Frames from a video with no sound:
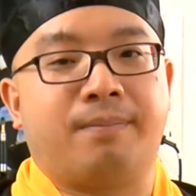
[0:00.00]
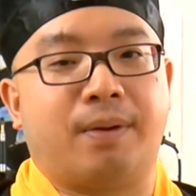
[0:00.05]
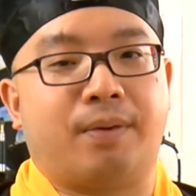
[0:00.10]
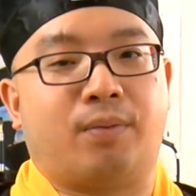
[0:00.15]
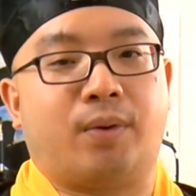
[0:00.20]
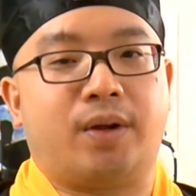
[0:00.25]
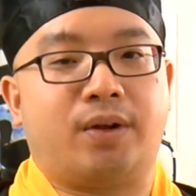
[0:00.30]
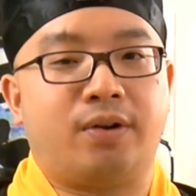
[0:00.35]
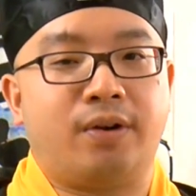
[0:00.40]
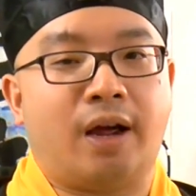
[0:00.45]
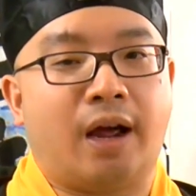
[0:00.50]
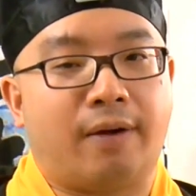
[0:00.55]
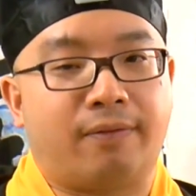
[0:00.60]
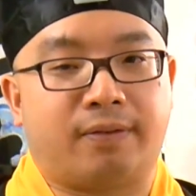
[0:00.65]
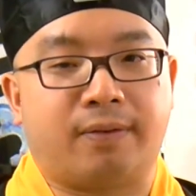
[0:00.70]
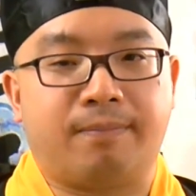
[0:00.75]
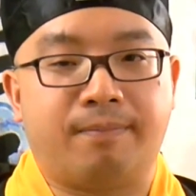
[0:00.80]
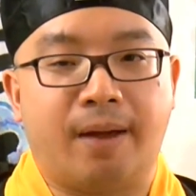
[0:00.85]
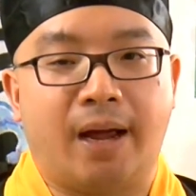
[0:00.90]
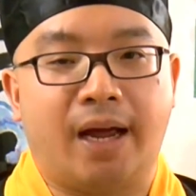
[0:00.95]
But when you have
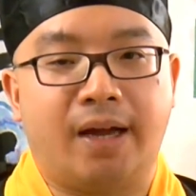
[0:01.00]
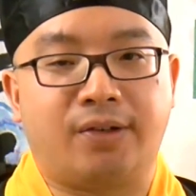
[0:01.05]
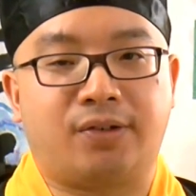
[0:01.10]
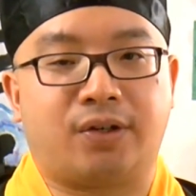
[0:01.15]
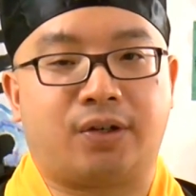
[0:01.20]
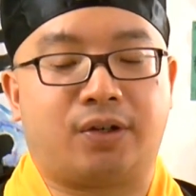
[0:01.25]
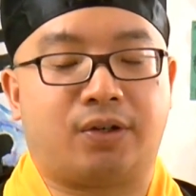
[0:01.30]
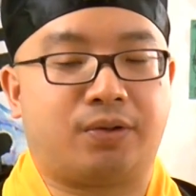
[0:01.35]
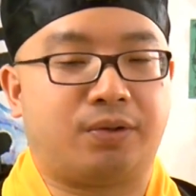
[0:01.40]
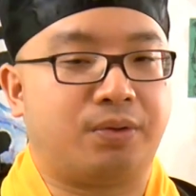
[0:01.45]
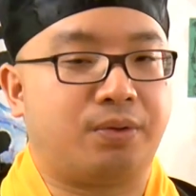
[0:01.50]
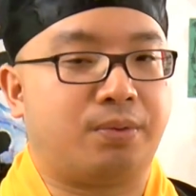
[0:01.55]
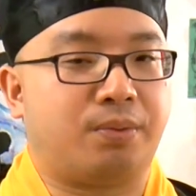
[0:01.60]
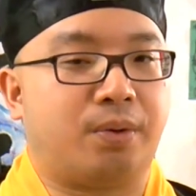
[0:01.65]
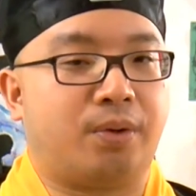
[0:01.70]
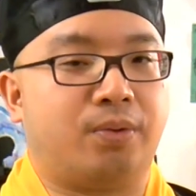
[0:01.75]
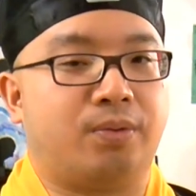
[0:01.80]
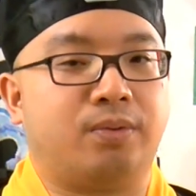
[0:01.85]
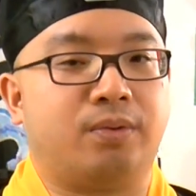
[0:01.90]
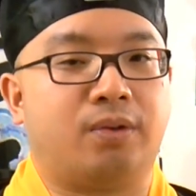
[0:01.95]
the magic, you
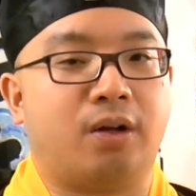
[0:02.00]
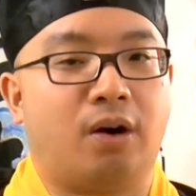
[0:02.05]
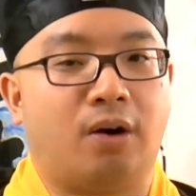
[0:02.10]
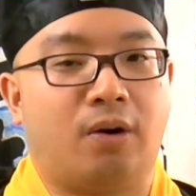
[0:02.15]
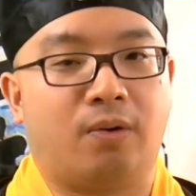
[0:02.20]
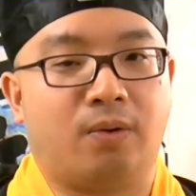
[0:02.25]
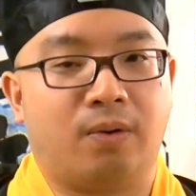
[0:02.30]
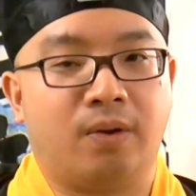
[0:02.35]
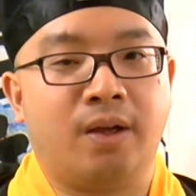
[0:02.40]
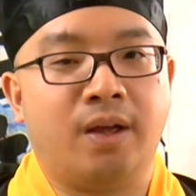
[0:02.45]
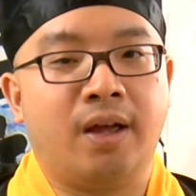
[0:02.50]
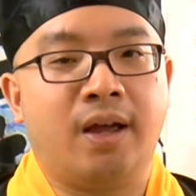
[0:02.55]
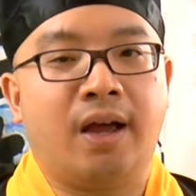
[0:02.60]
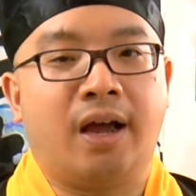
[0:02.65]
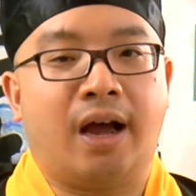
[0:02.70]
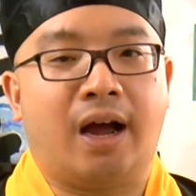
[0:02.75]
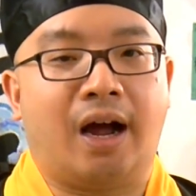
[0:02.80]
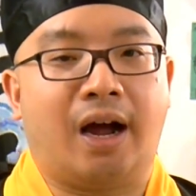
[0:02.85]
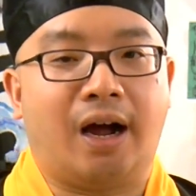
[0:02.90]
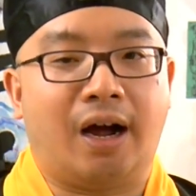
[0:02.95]
will know
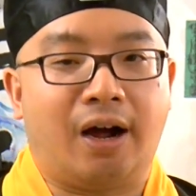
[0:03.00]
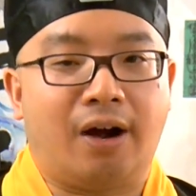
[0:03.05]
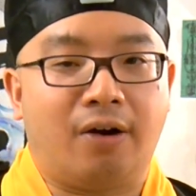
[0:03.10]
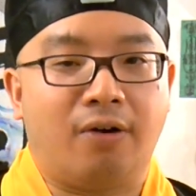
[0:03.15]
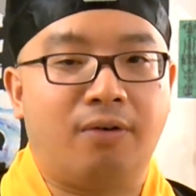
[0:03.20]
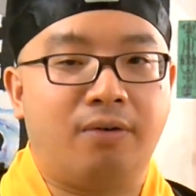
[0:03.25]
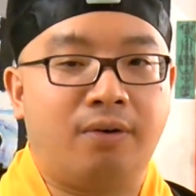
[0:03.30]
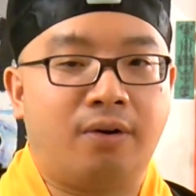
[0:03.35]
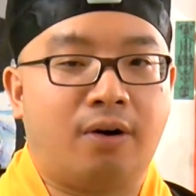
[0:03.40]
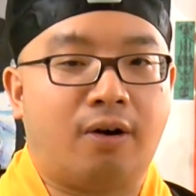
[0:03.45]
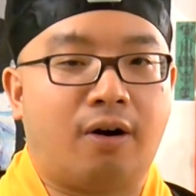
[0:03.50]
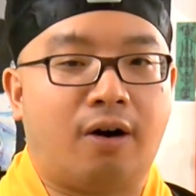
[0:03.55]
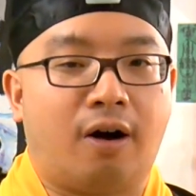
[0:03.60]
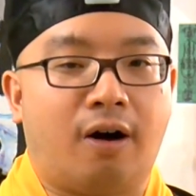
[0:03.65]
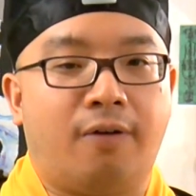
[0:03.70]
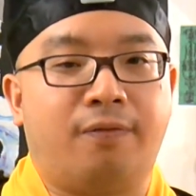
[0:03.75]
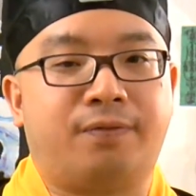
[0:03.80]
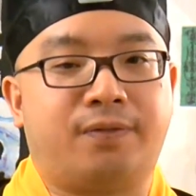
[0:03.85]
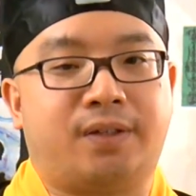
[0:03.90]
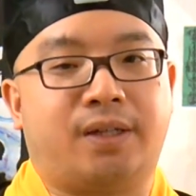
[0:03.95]
how
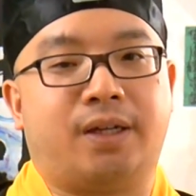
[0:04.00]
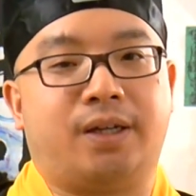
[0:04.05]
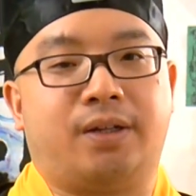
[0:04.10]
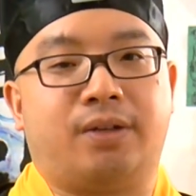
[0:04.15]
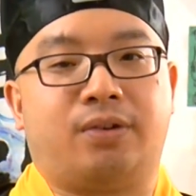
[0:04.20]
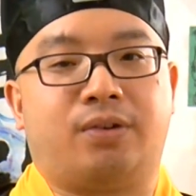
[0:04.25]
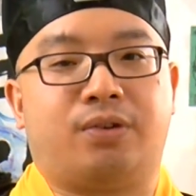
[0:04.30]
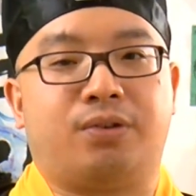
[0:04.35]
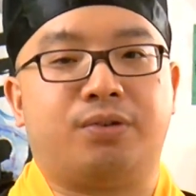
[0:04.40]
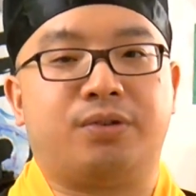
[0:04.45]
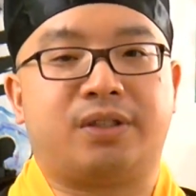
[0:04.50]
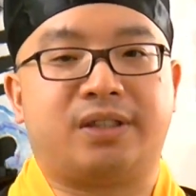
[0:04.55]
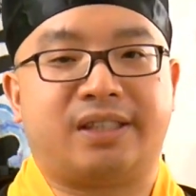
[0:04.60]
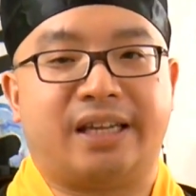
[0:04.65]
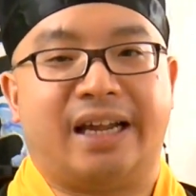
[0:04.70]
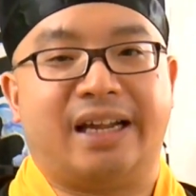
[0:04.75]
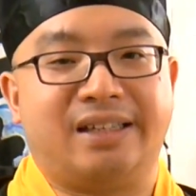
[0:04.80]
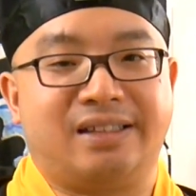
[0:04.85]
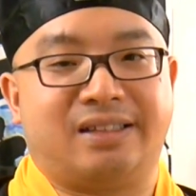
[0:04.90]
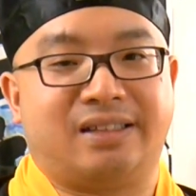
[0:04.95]
often you
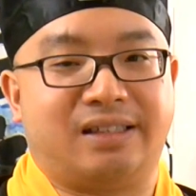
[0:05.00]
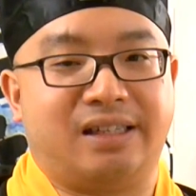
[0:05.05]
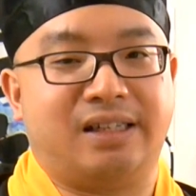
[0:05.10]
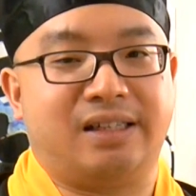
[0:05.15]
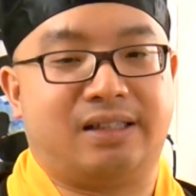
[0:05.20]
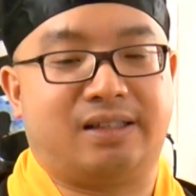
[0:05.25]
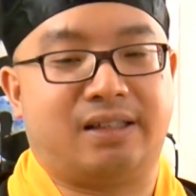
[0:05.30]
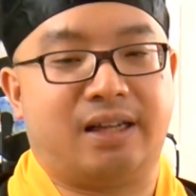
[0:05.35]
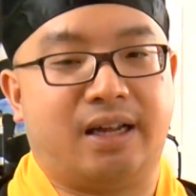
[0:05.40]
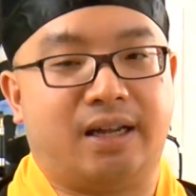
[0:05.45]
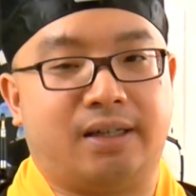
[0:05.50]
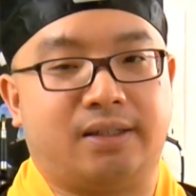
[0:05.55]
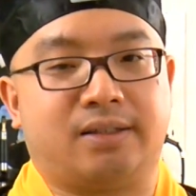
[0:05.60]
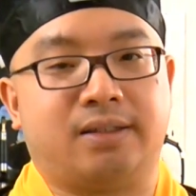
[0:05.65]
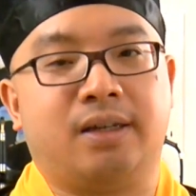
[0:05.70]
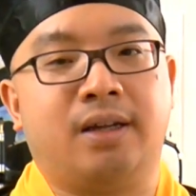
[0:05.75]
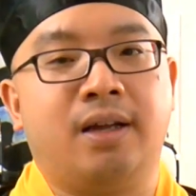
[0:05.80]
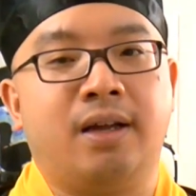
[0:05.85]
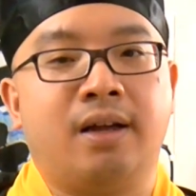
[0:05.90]
sense these things.